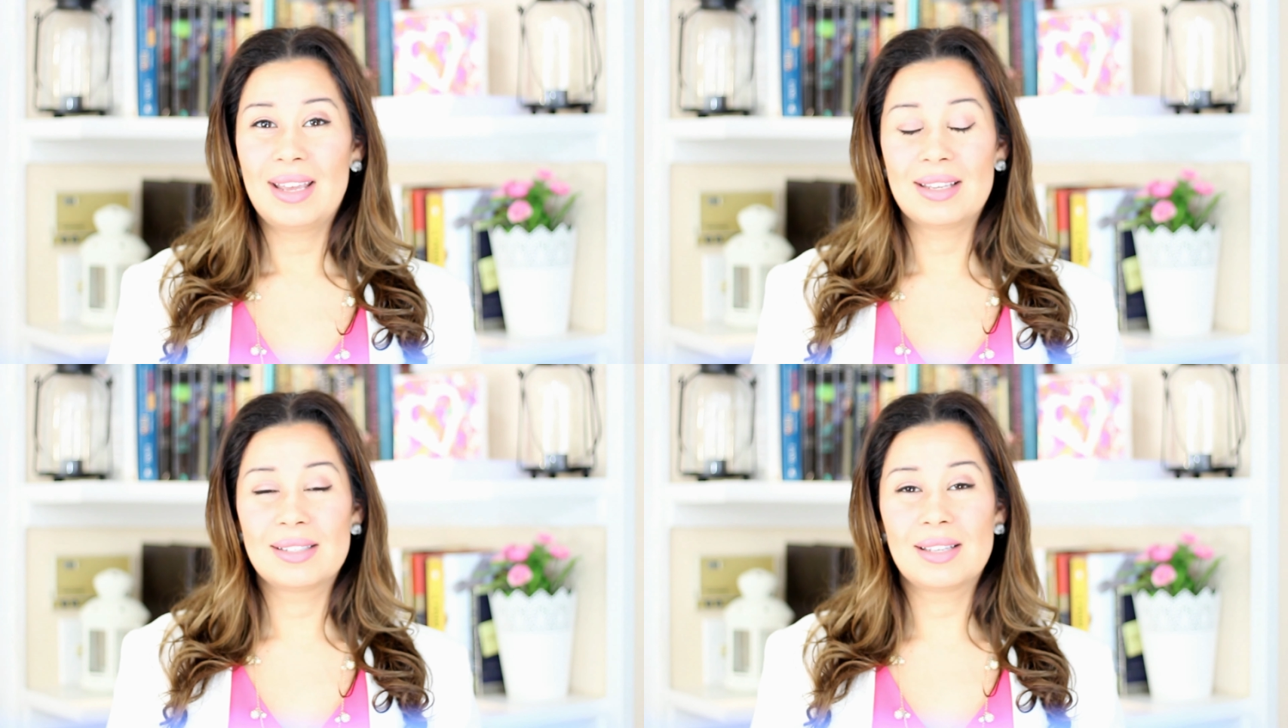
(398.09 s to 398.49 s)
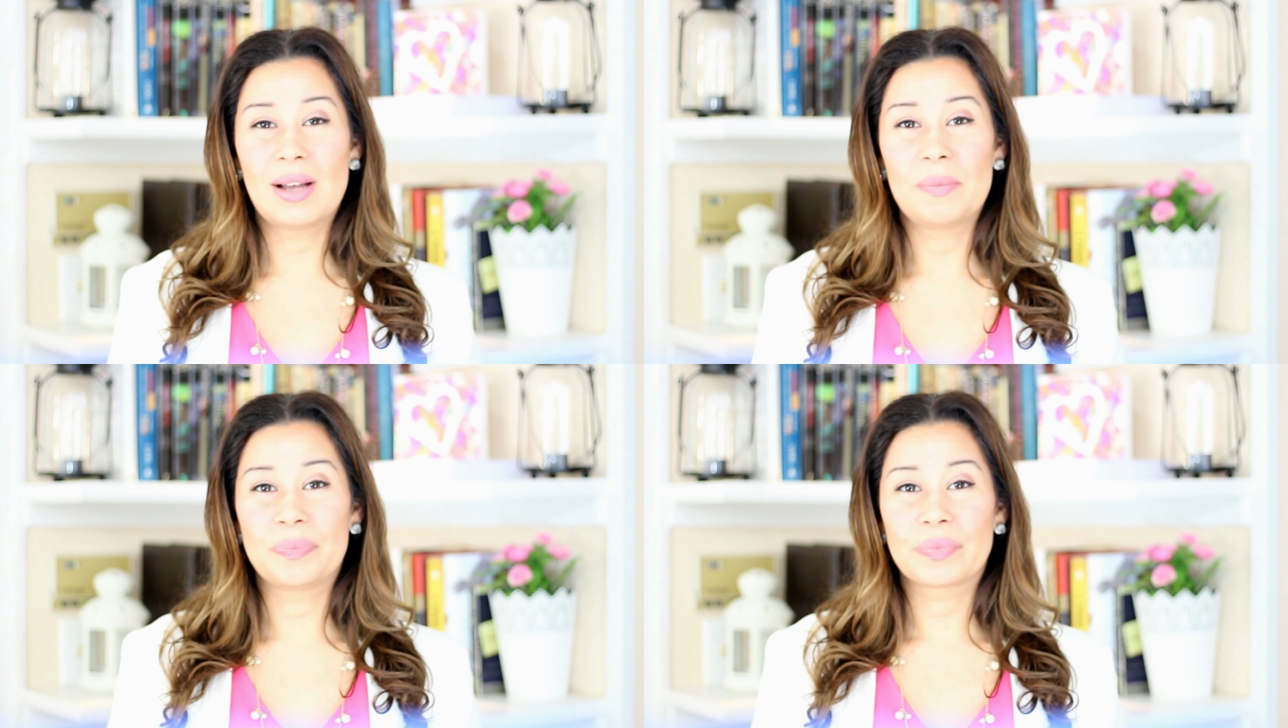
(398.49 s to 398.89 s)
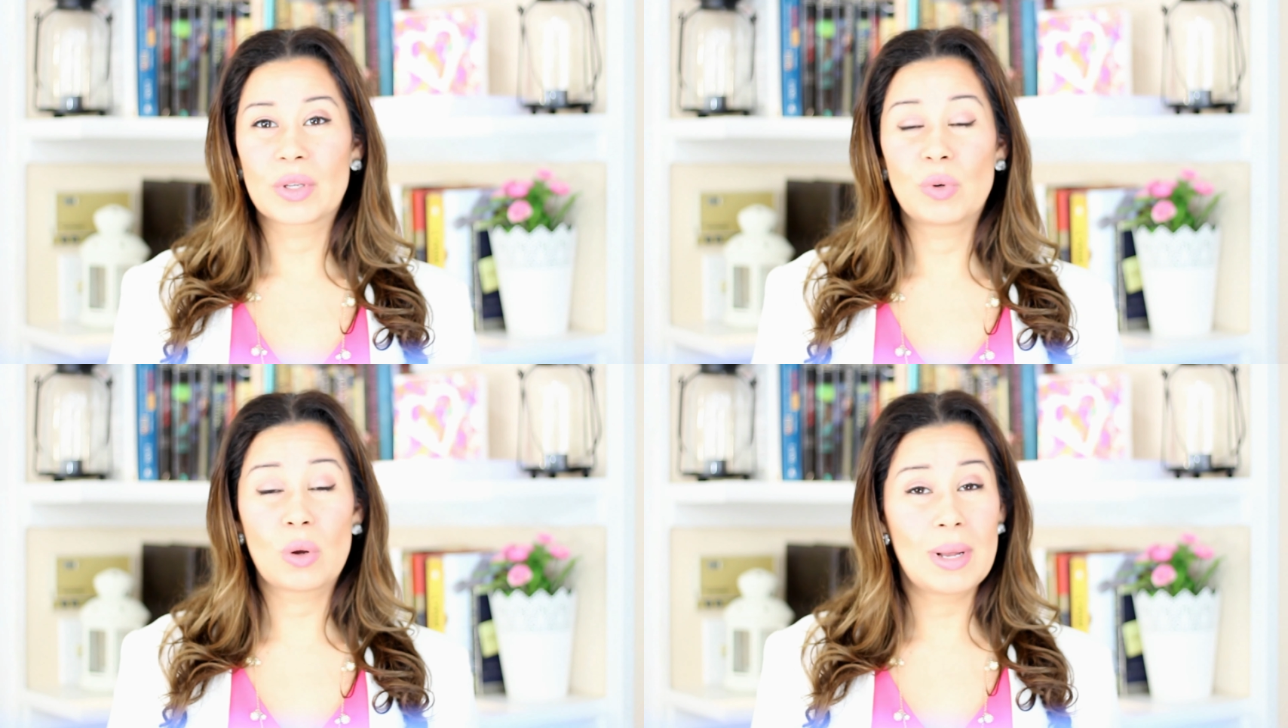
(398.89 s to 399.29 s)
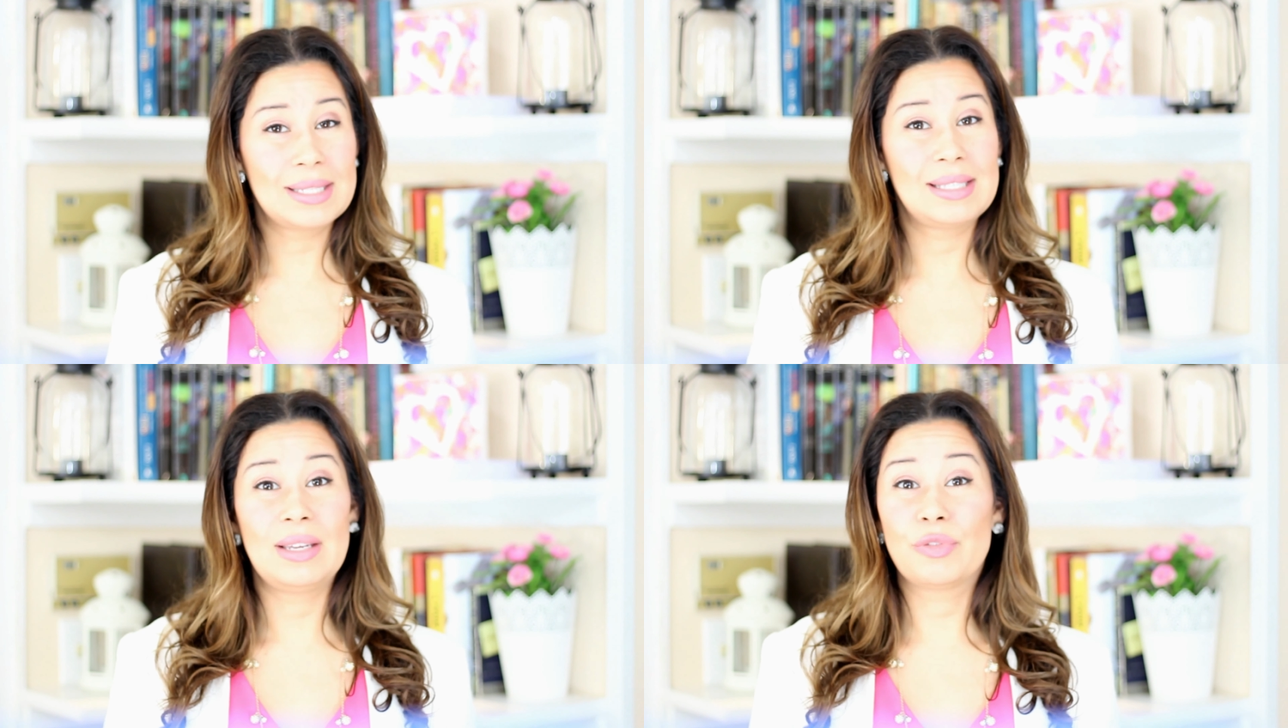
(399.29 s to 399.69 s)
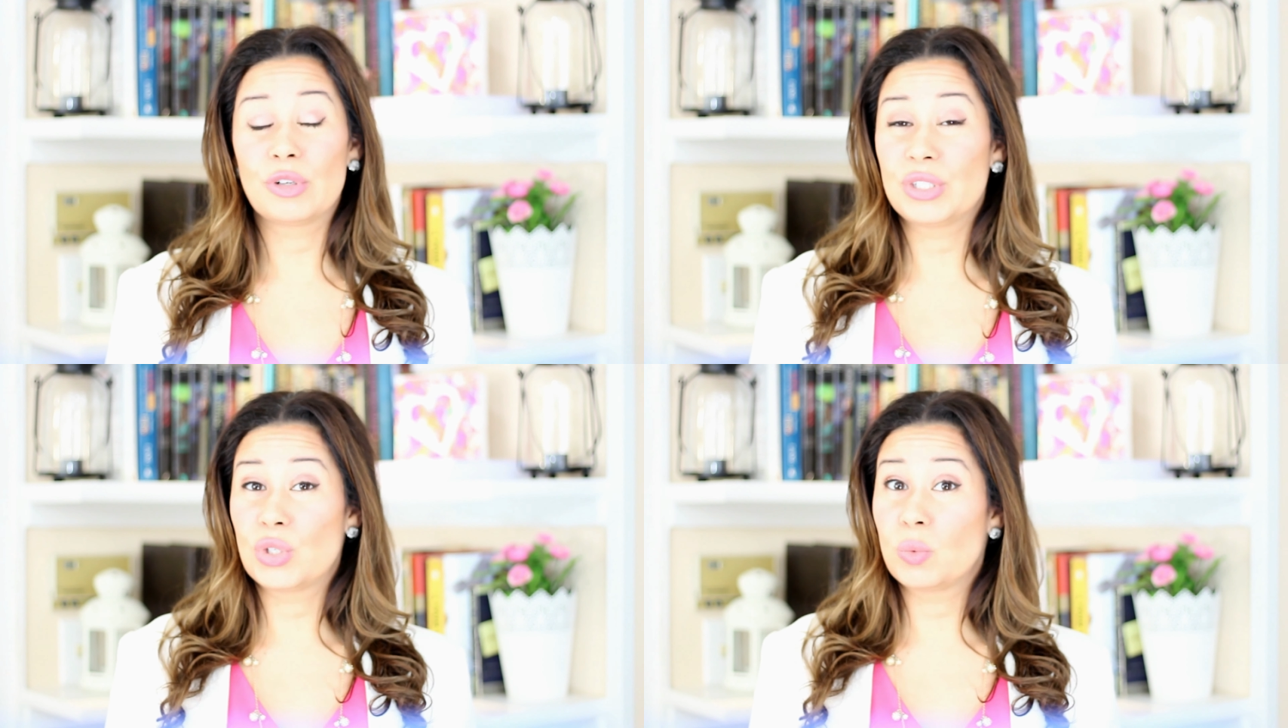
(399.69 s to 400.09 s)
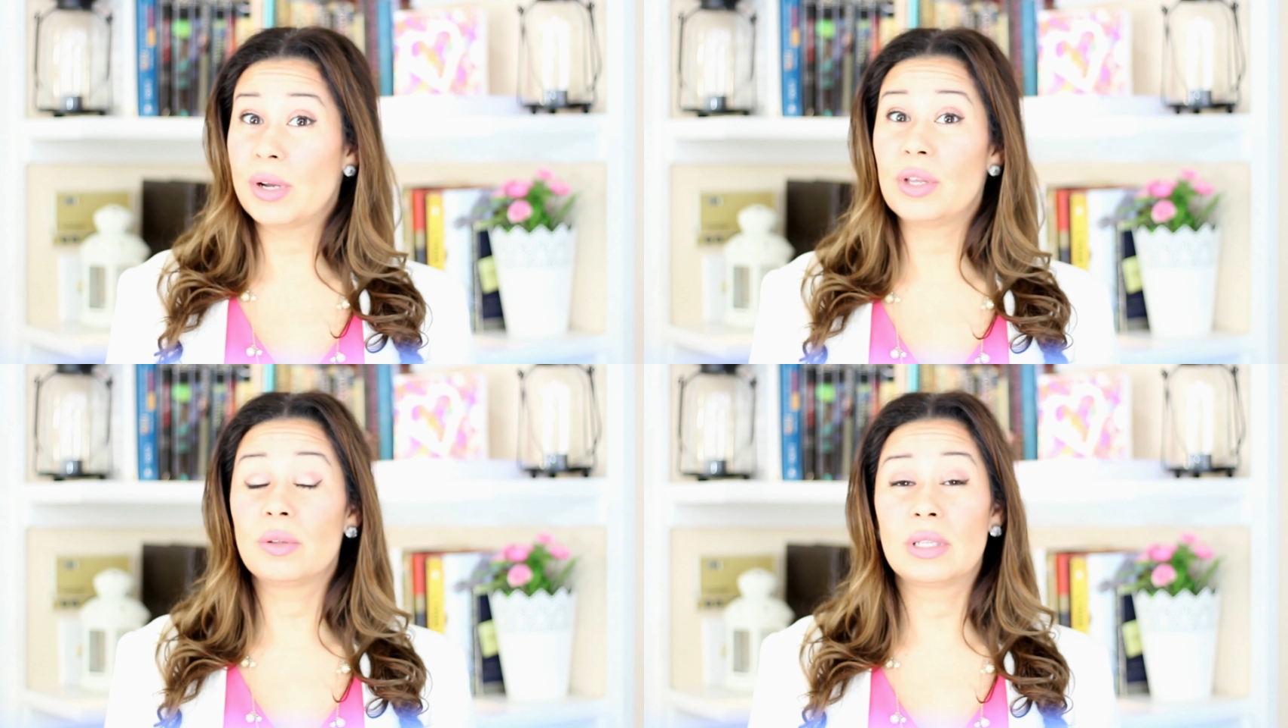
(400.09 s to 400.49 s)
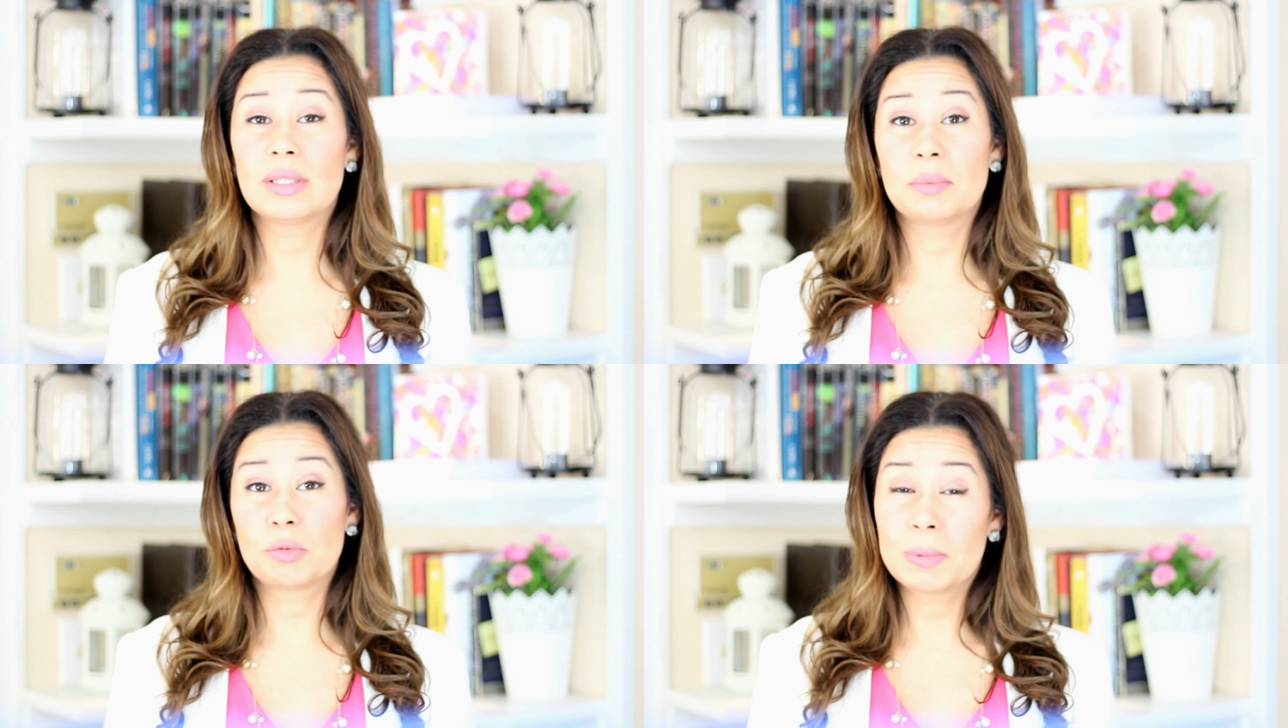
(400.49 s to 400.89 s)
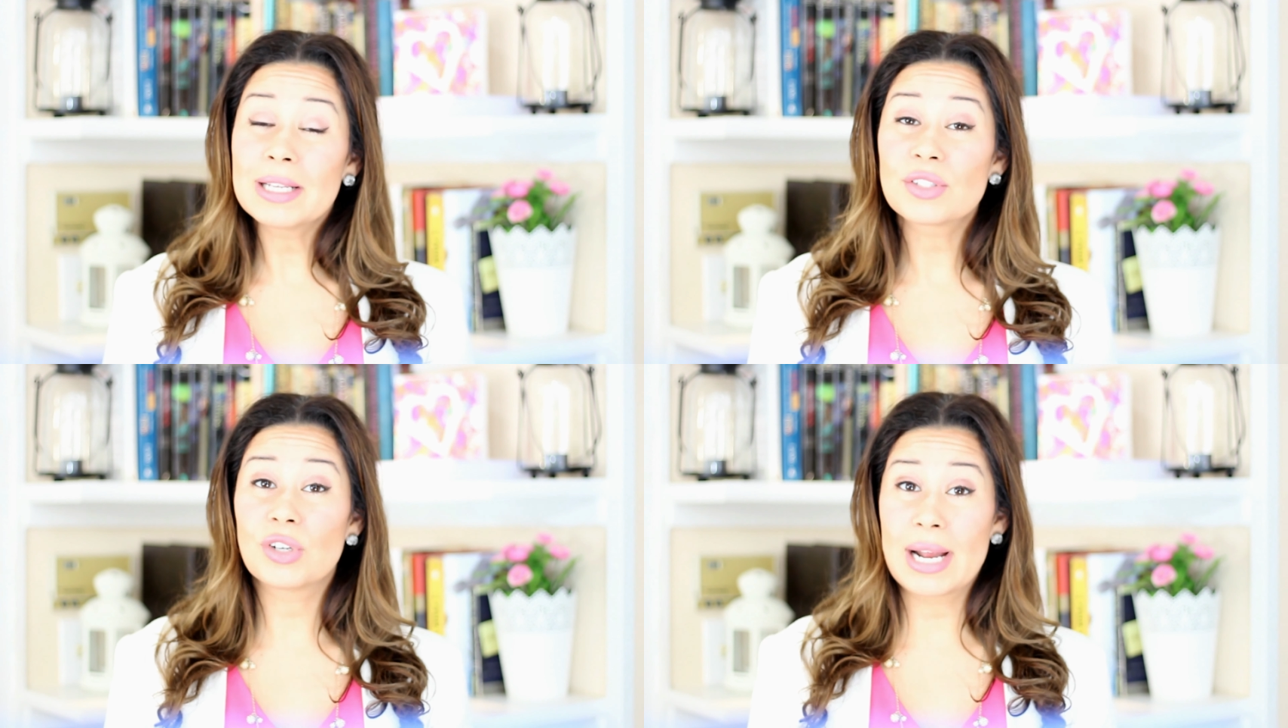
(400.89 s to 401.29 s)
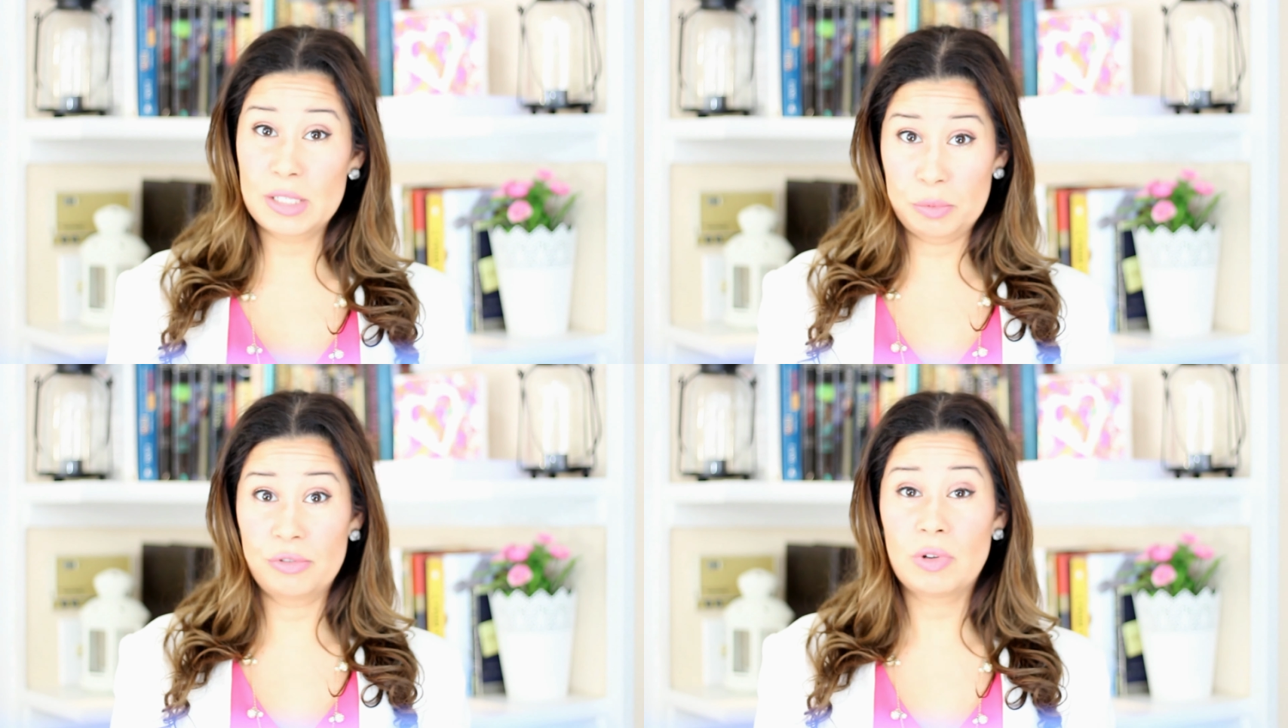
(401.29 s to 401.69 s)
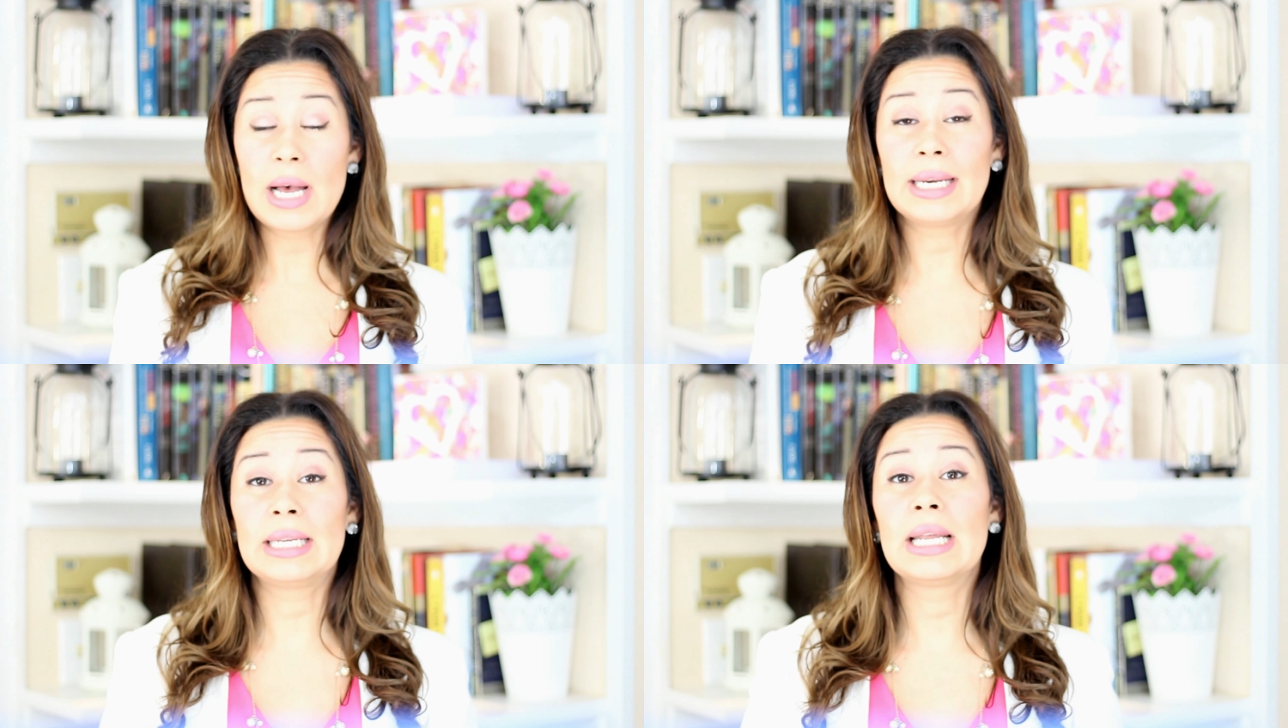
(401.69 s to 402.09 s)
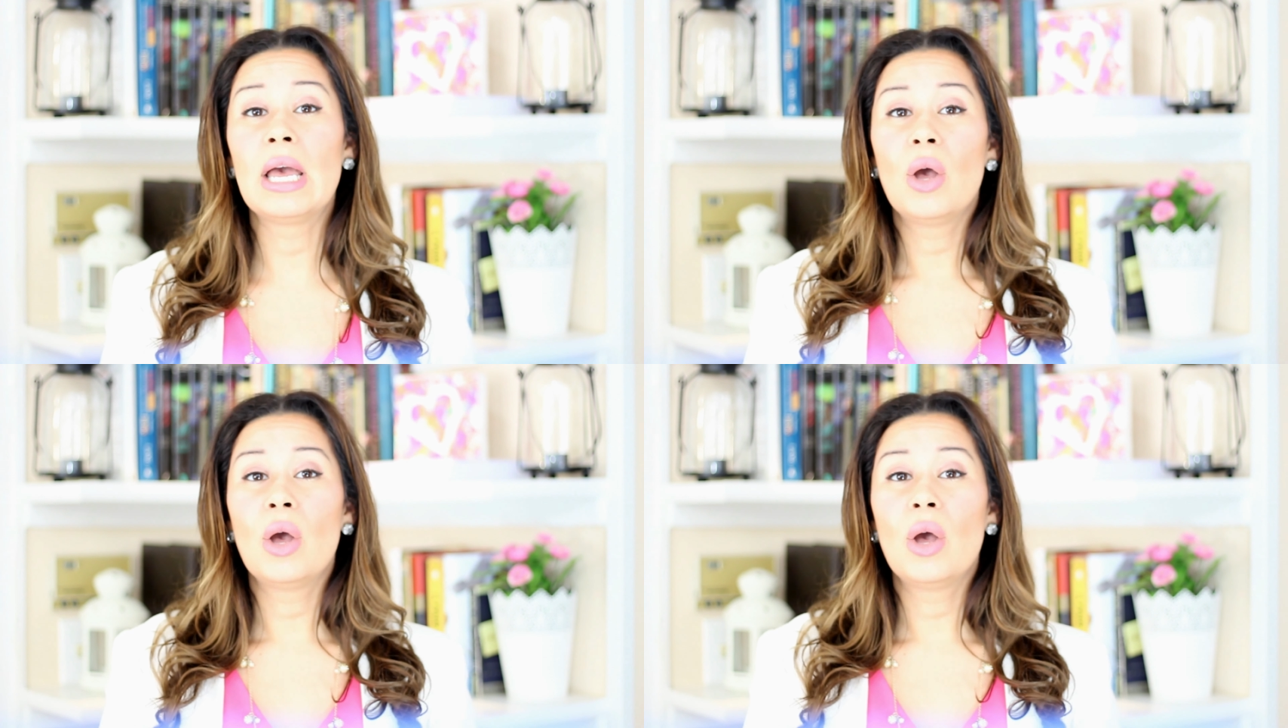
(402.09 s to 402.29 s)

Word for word: is um, requesting versus what the sponsor has provided,